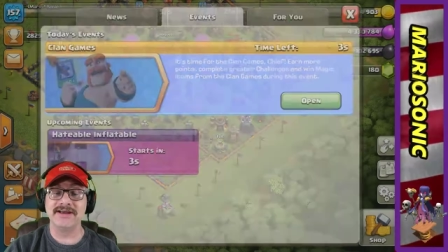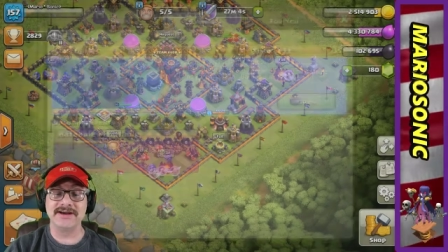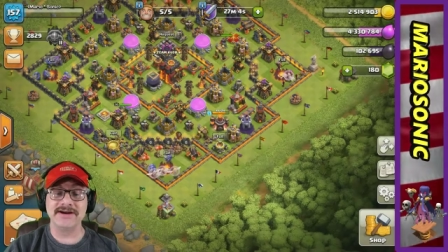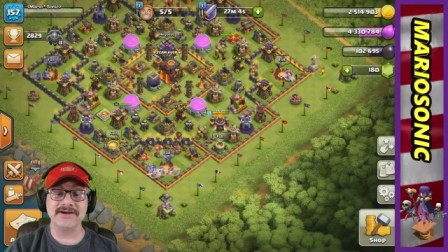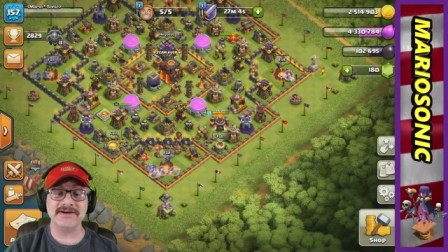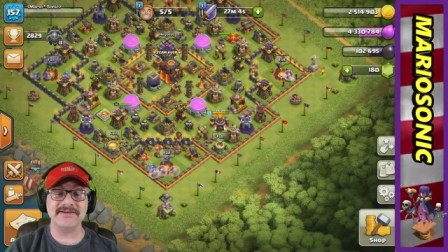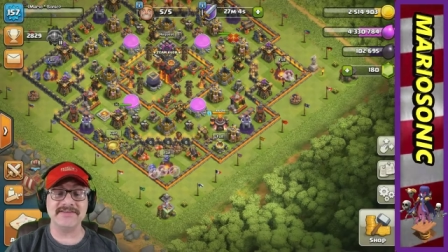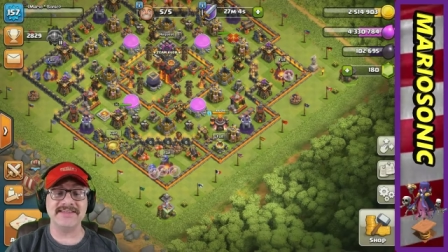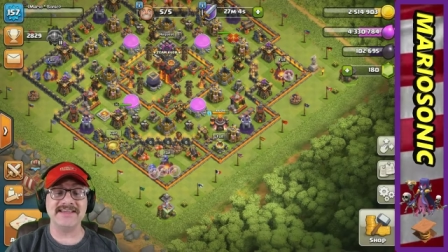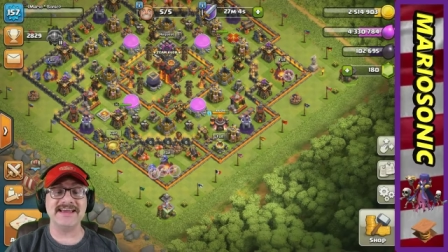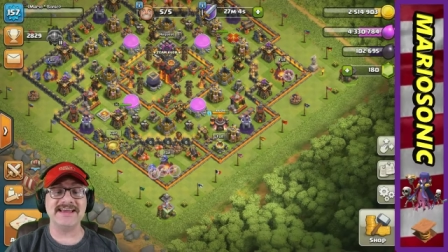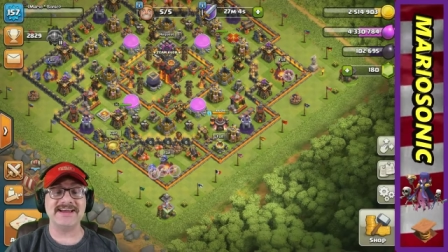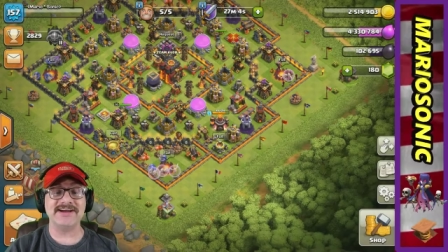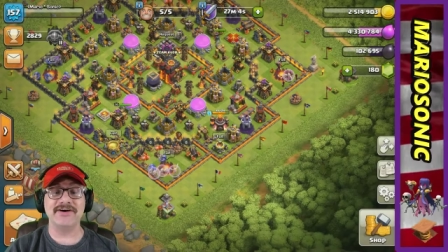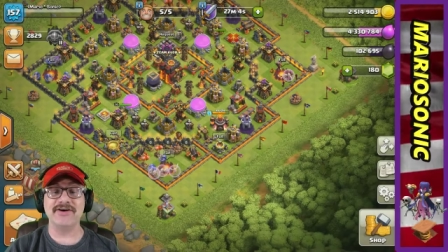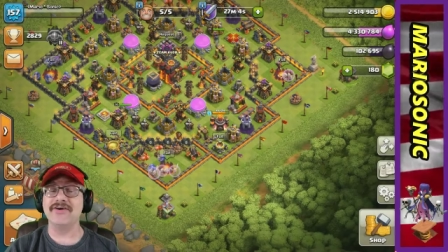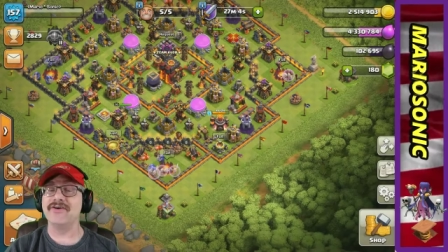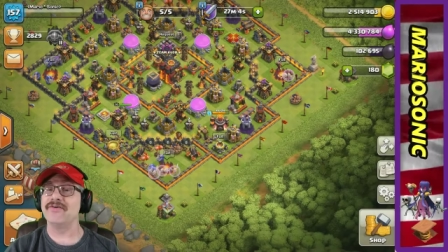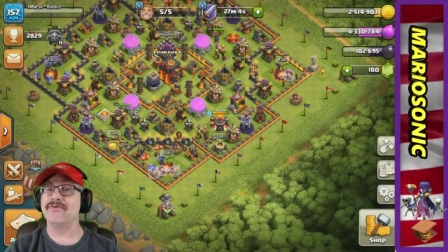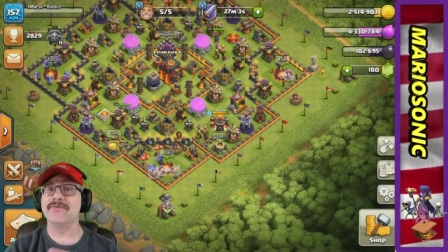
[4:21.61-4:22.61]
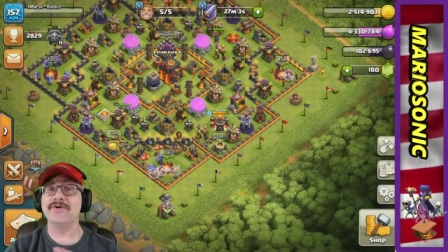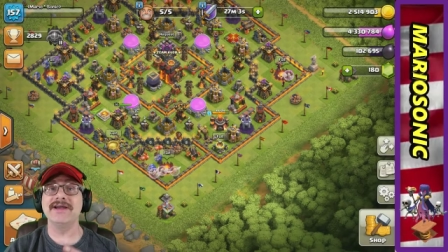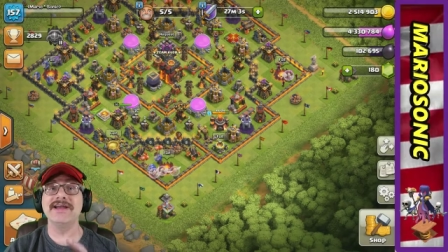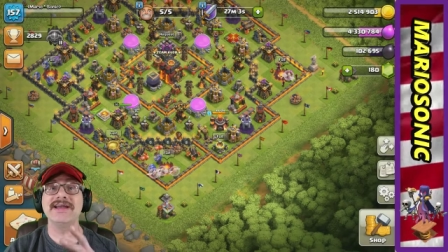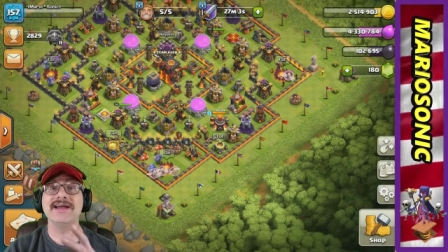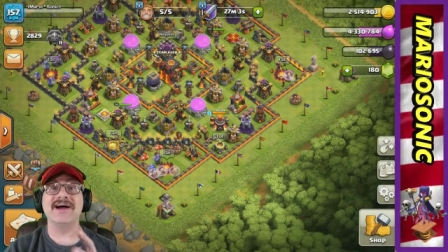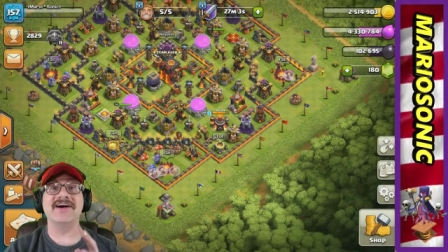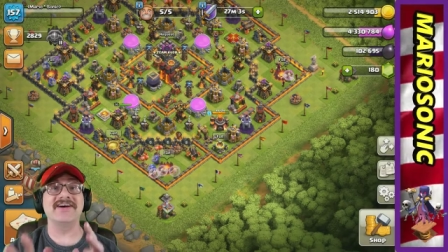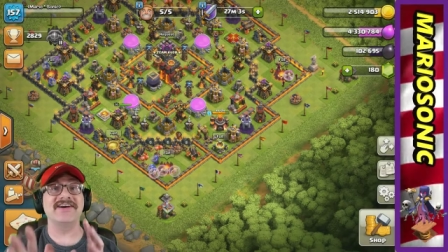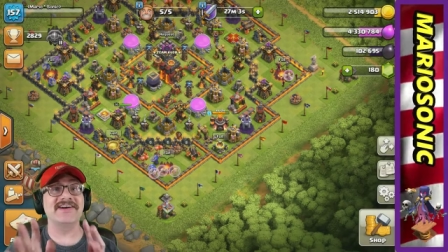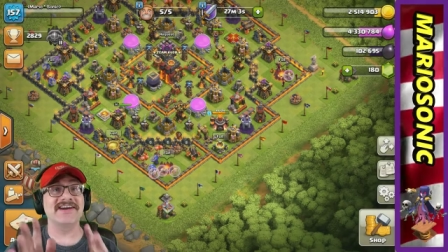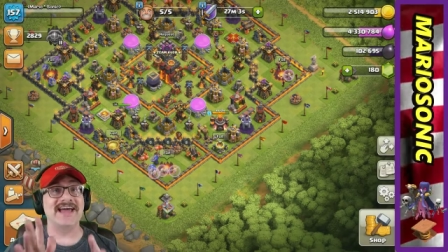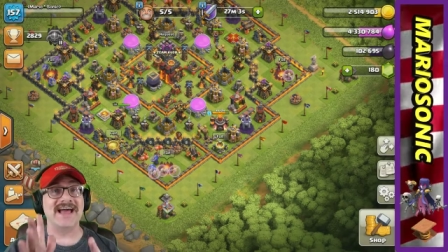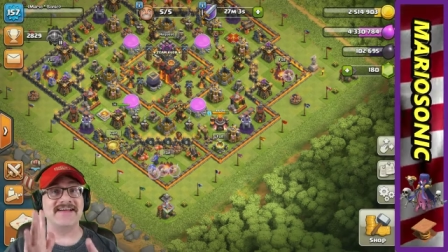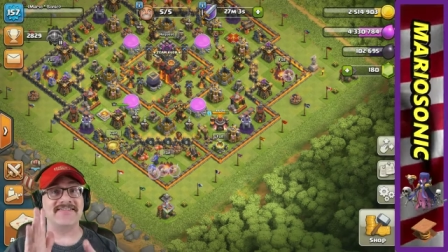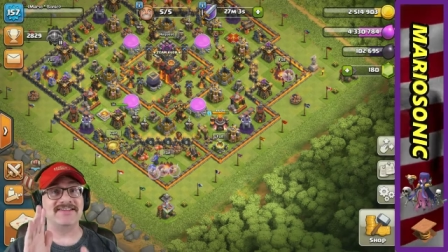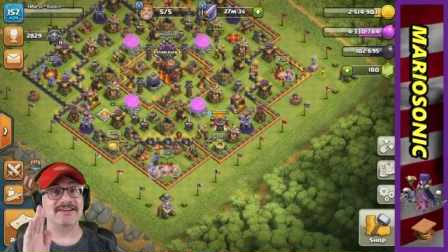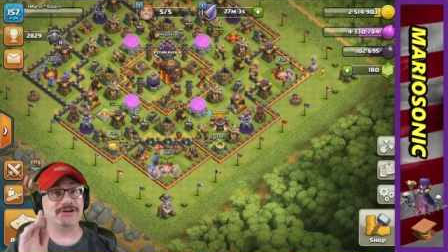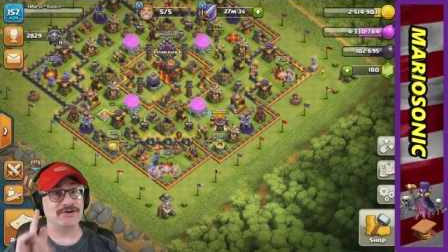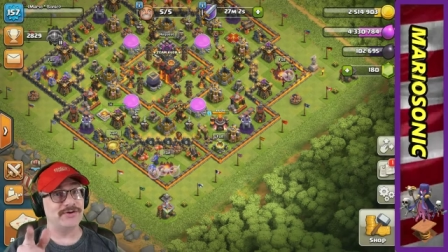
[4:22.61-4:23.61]
Here they go. We are going to
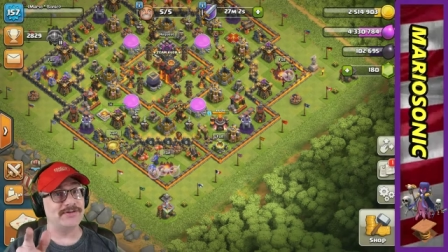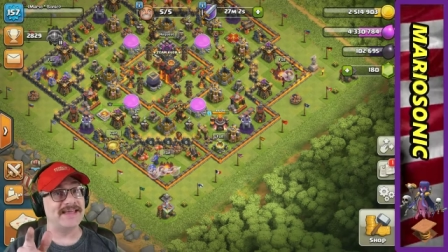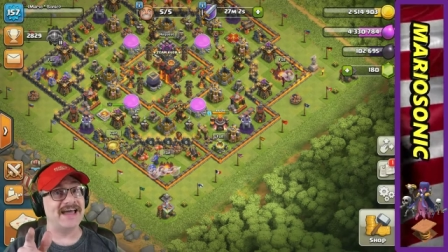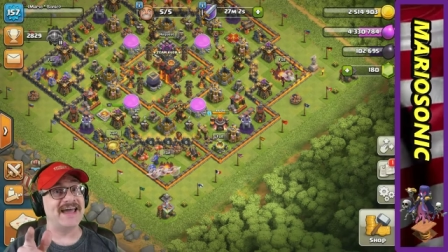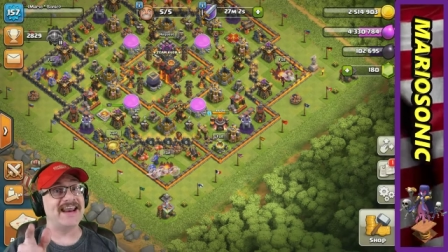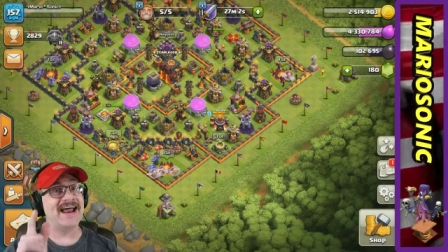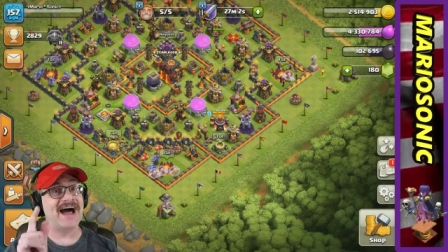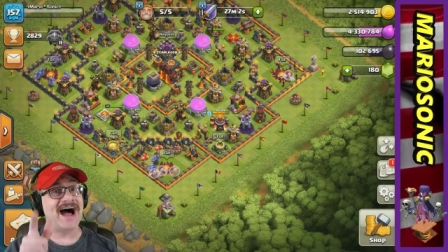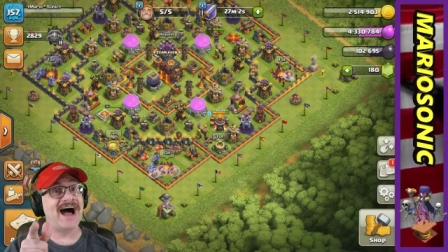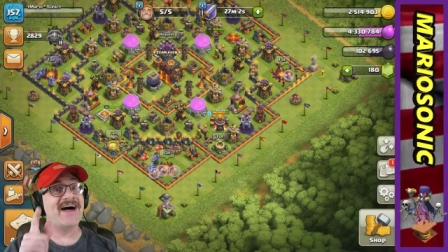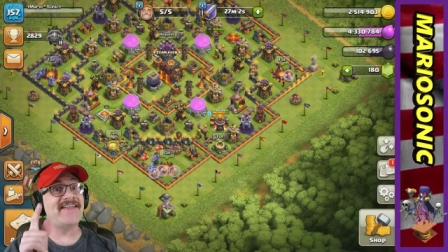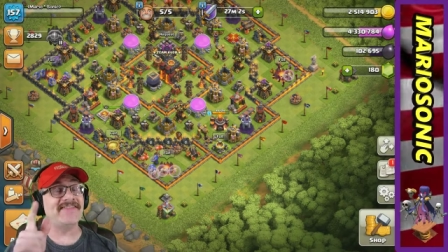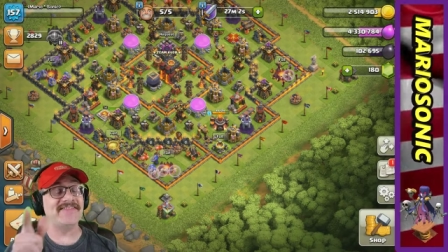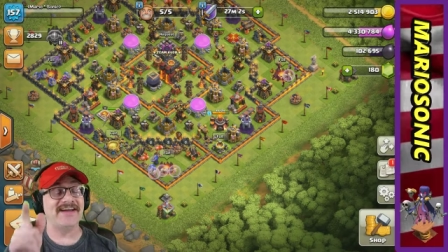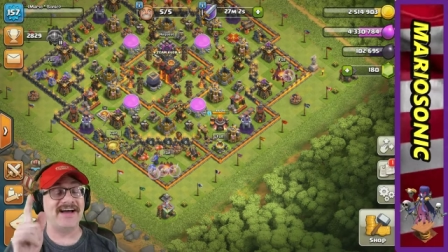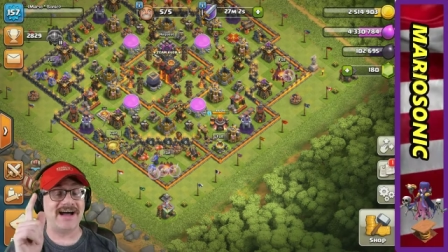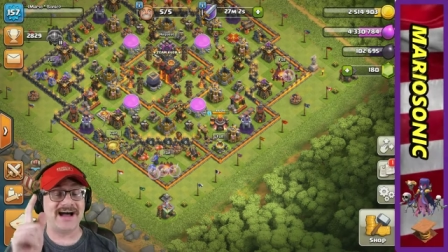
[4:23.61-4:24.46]
have to do that on the,